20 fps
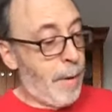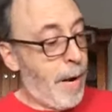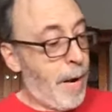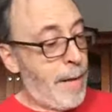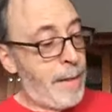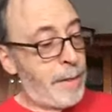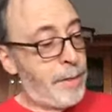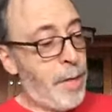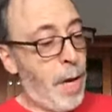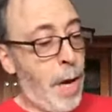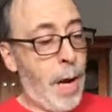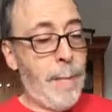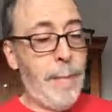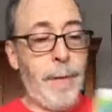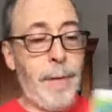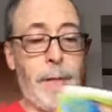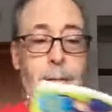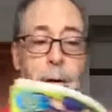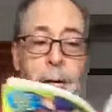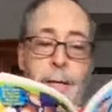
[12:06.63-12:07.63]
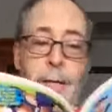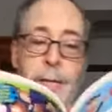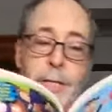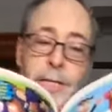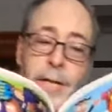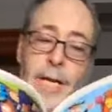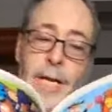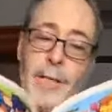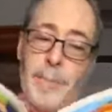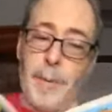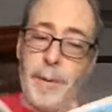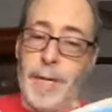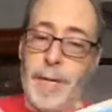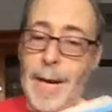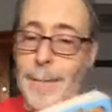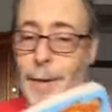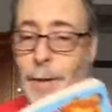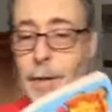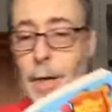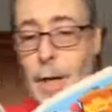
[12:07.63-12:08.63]
By the time the United States
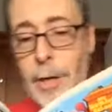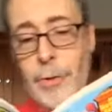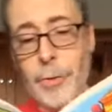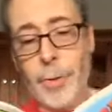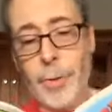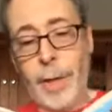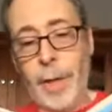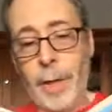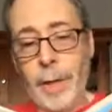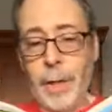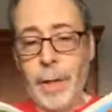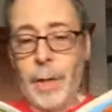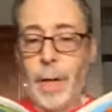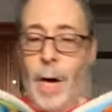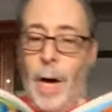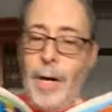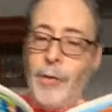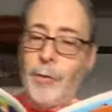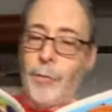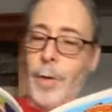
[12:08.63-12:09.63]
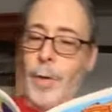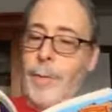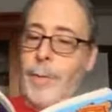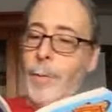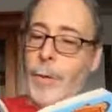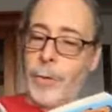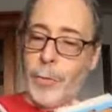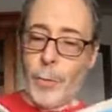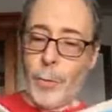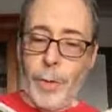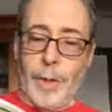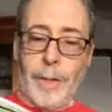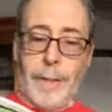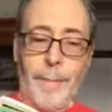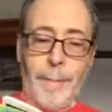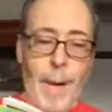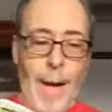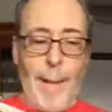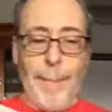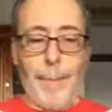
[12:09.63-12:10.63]
became a country, ice cream was
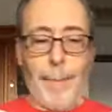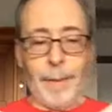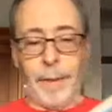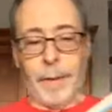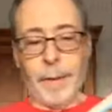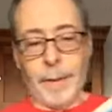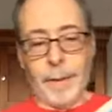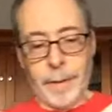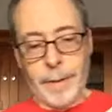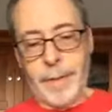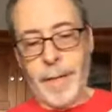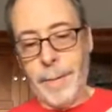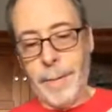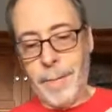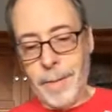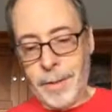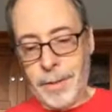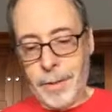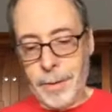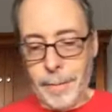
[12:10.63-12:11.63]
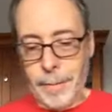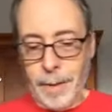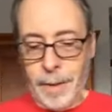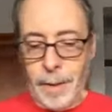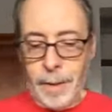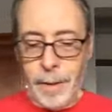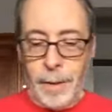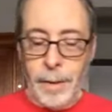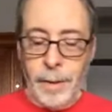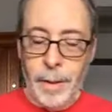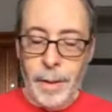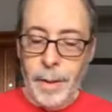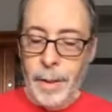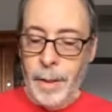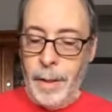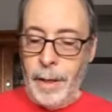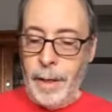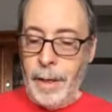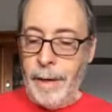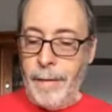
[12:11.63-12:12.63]
really popular, said Mr. Mill.
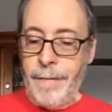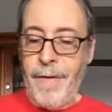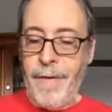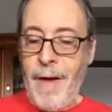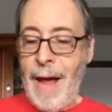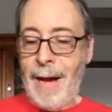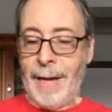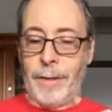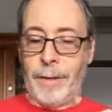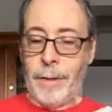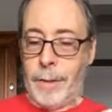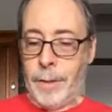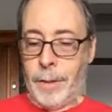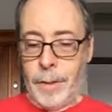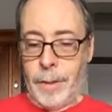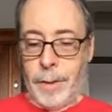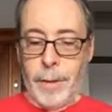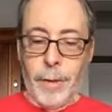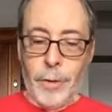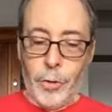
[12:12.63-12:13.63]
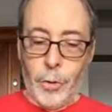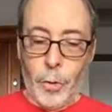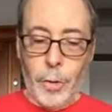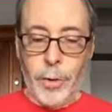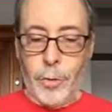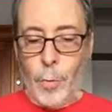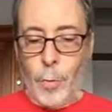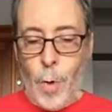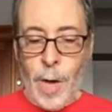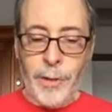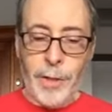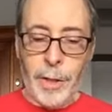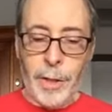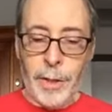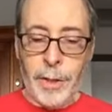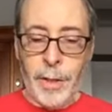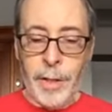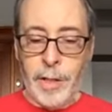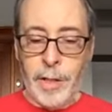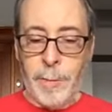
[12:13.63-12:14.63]
In fact, George
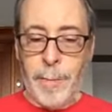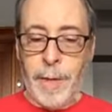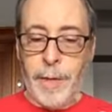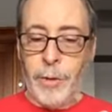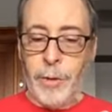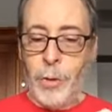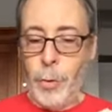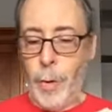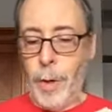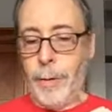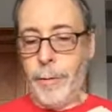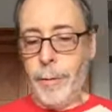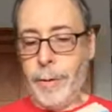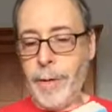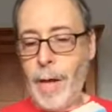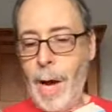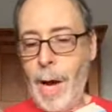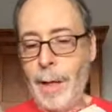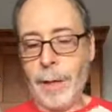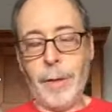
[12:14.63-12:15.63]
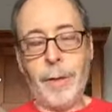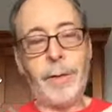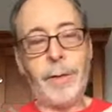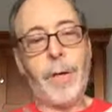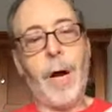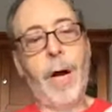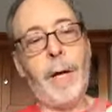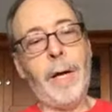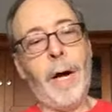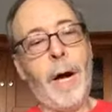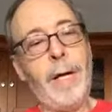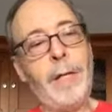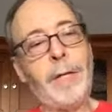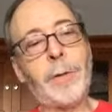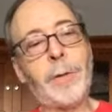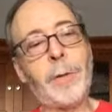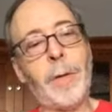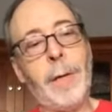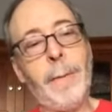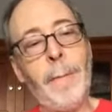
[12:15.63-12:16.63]
Washington spent $200 on
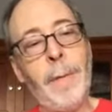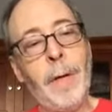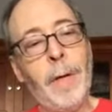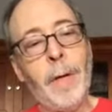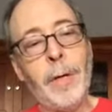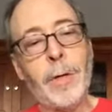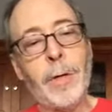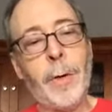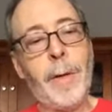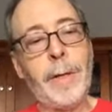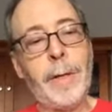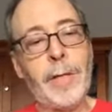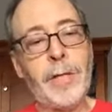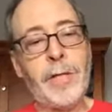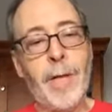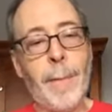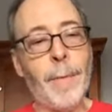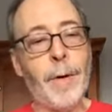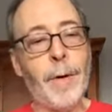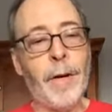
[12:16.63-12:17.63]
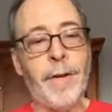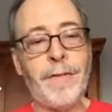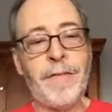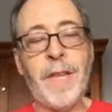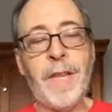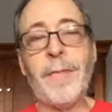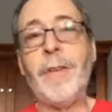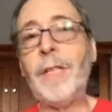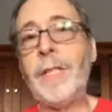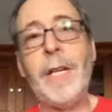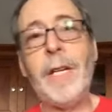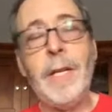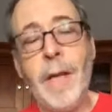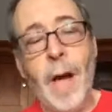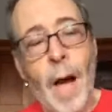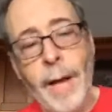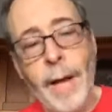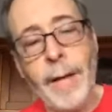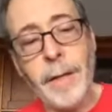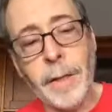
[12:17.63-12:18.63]
ice cream during the summer of
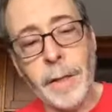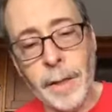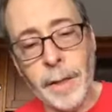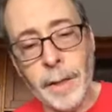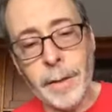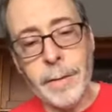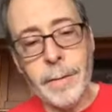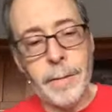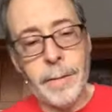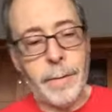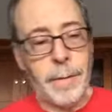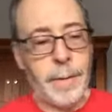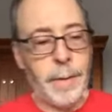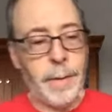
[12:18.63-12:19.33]
1790.